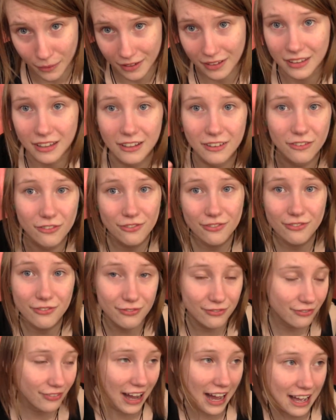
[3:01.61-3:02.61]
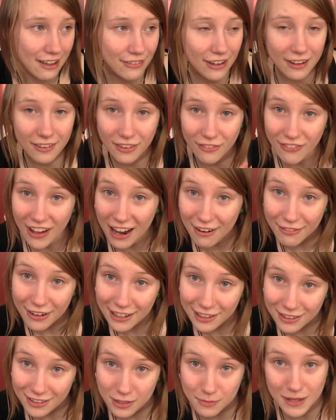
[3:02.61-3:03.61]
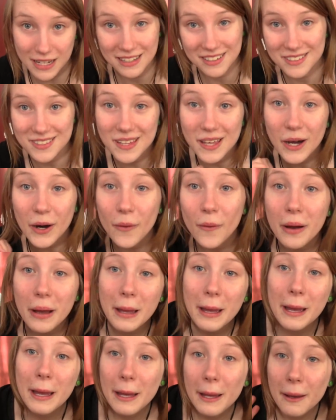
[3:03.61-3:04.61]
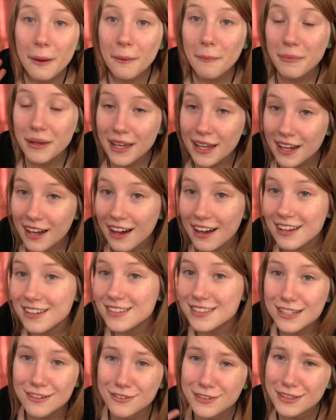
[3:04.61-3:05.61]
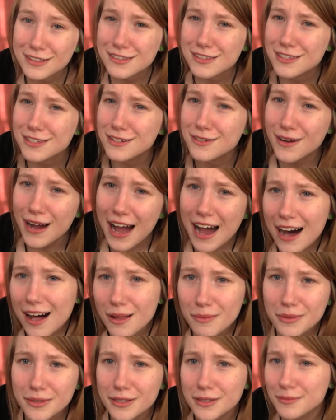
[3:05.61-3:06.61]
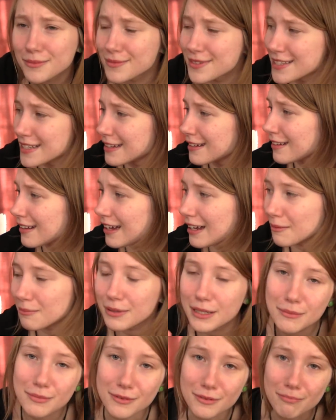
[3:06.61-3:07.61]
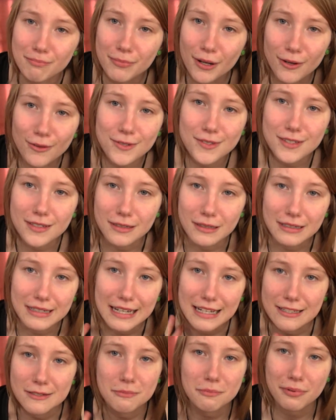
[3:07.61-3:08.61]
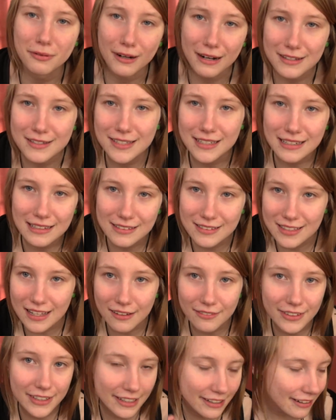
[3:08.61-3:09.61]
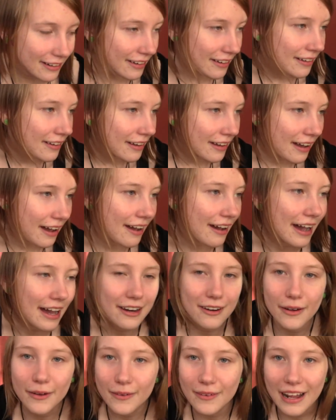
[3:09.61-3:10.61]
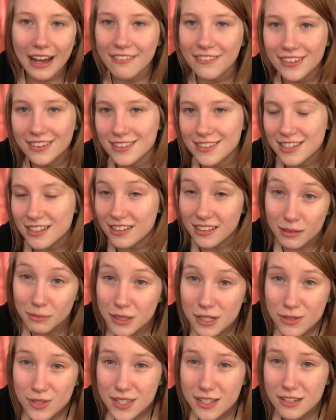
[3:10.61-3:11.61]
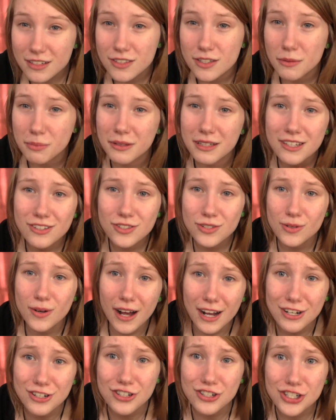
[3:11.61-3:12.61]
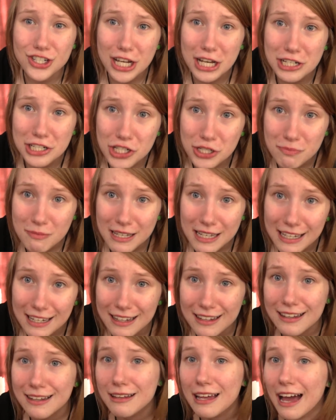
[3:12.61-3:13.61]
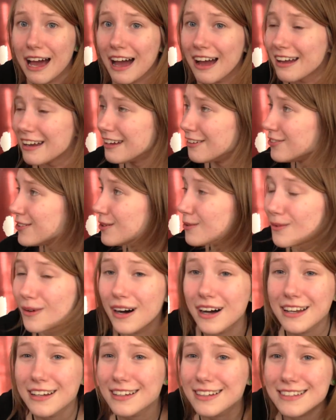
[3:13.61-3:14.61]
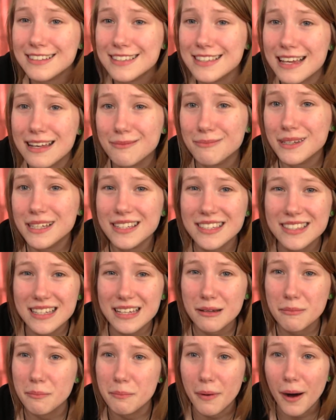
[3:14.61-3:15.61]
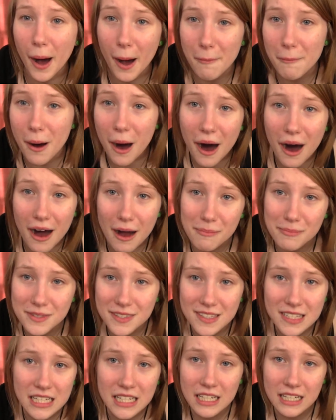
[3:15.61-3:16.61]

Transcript: of the 5 out of the fat records bands though, because they released a new album. I'm seeing a lot of people post their nice pressings of it. I haven't listened to their music, so please do not judge me. If you wanna send me some Bomb Pops